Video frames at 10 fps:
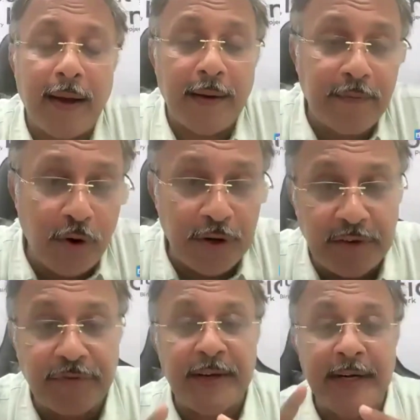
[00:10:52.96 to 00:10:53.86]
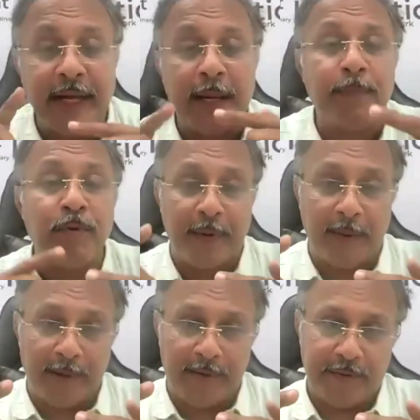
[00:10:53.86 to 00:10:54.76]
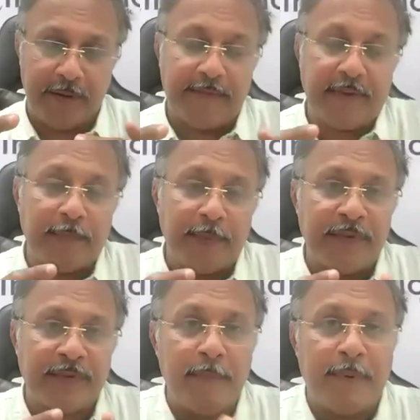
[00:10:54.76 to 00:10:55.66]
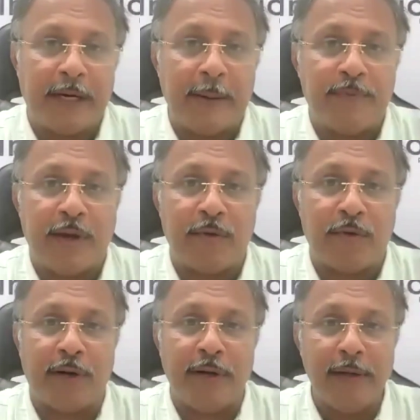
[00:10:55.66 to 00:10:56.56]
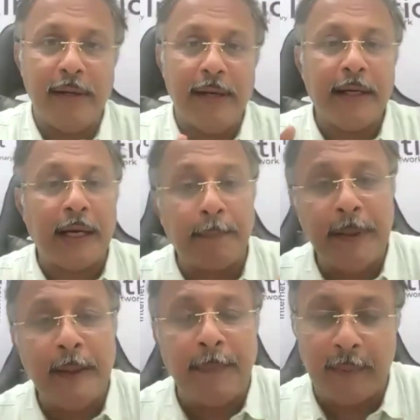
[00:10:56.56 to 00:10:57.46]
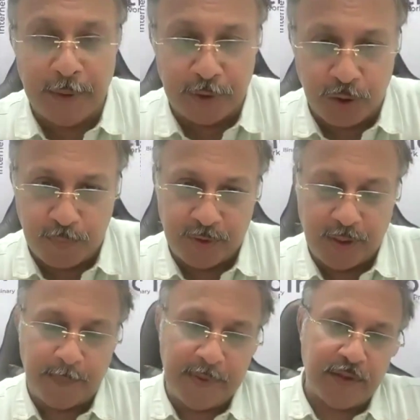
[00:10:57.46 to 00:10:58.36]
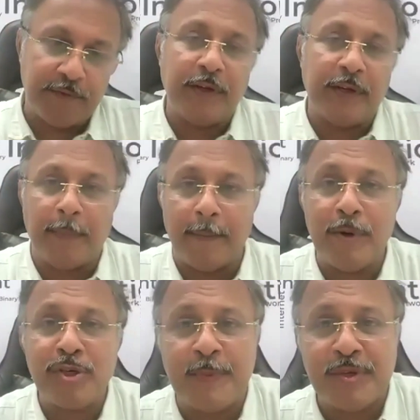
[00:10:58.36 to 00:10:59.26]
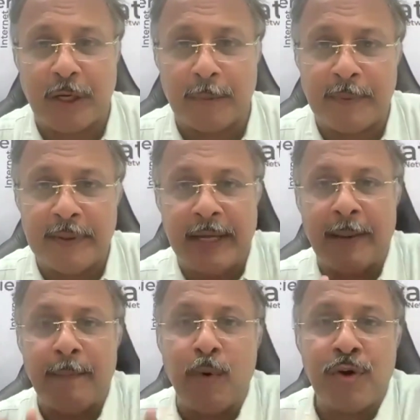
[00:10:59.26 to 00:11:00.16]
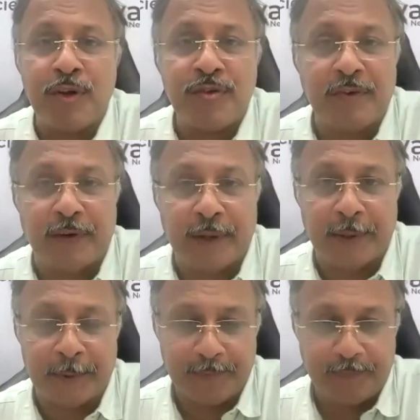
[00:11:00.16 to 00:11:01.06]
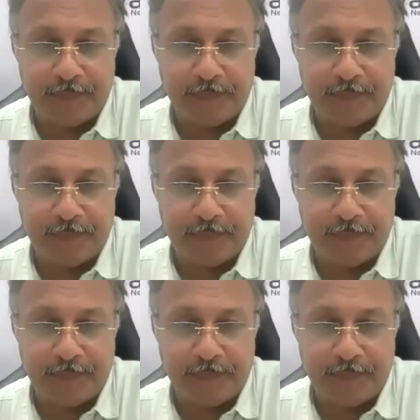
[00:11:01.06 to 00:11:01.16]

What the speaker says: have got different type of payments. Example, some clubs have got a couple payment option. That means if the membership is couple, the amount is different.